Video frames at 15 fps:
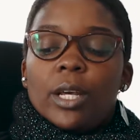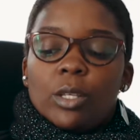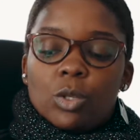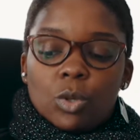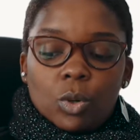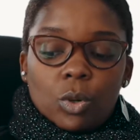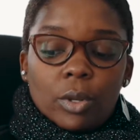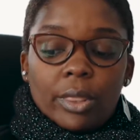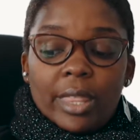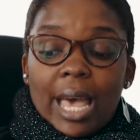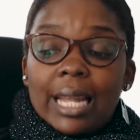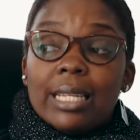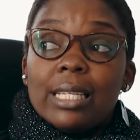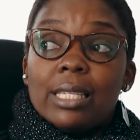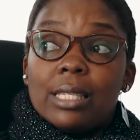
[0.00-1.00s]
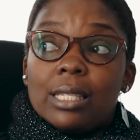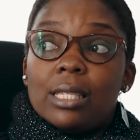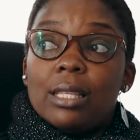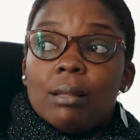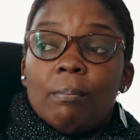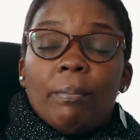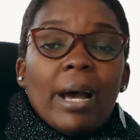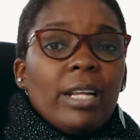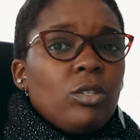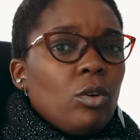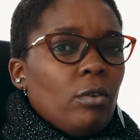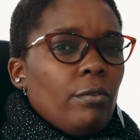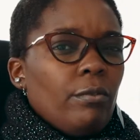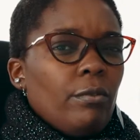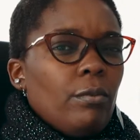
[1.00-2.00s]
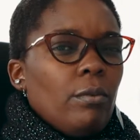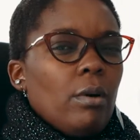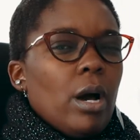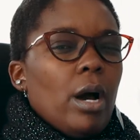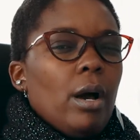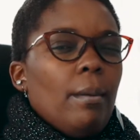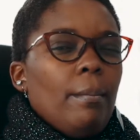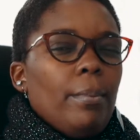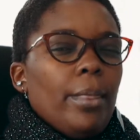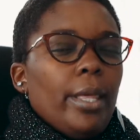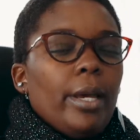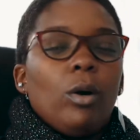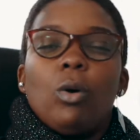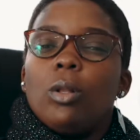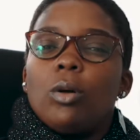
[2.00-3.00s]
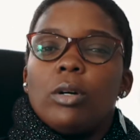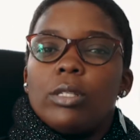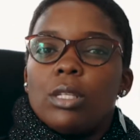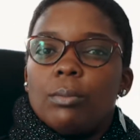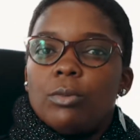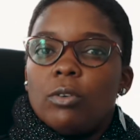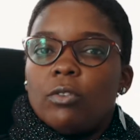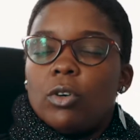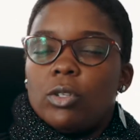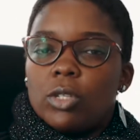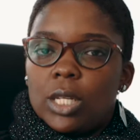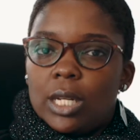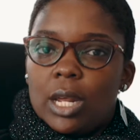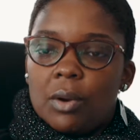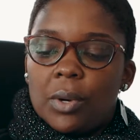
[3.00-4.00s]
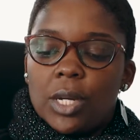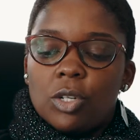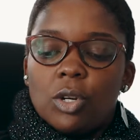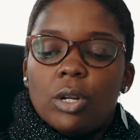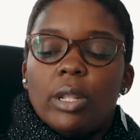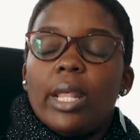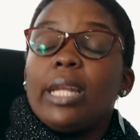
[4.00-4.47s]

So that is part of the whole concept of consideration.